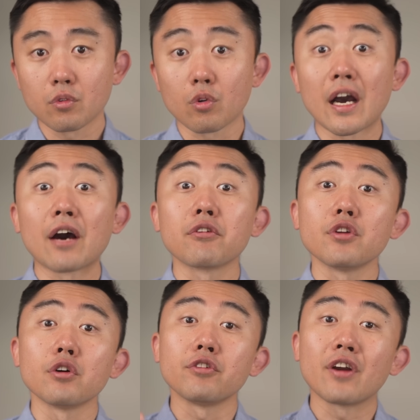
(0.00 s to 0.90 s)
or how to
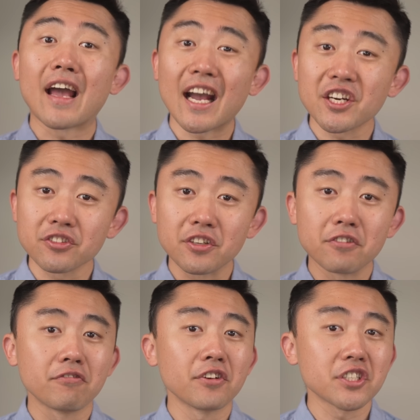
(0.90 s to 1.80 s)
know if you're actually
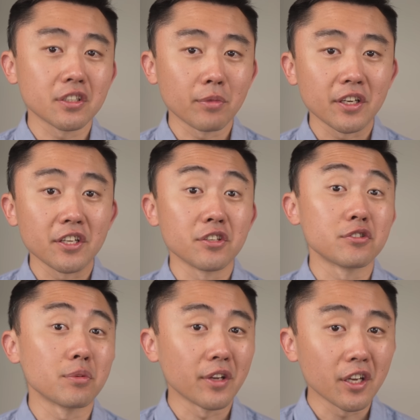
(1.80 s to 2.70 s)
deficient in magnesium
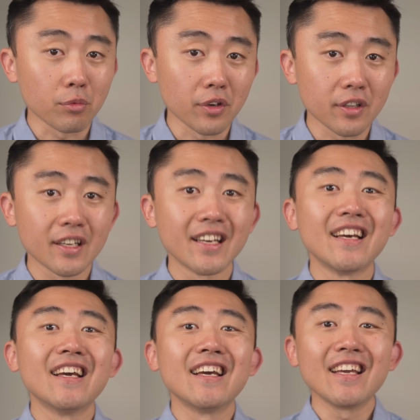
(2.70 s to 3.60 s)
to begin with,
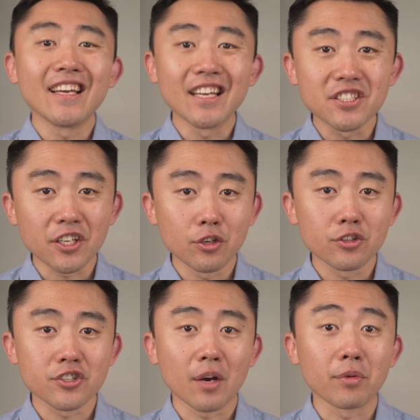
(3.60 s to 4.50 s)
is a
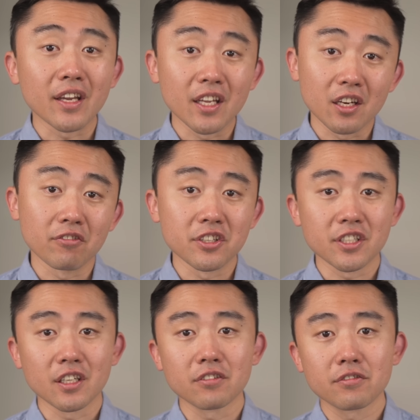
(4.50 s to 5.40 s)
huge topic in and of
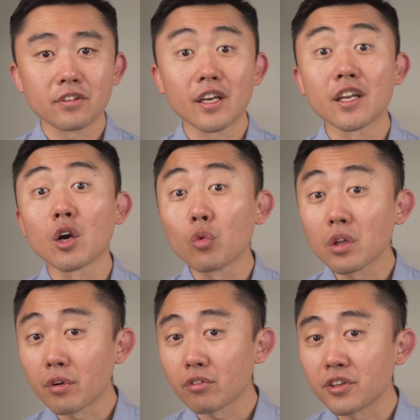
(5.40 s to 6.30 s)
itself, and I will
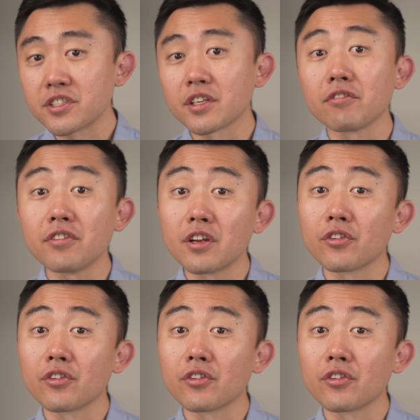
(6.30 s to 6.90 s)
be releasing a video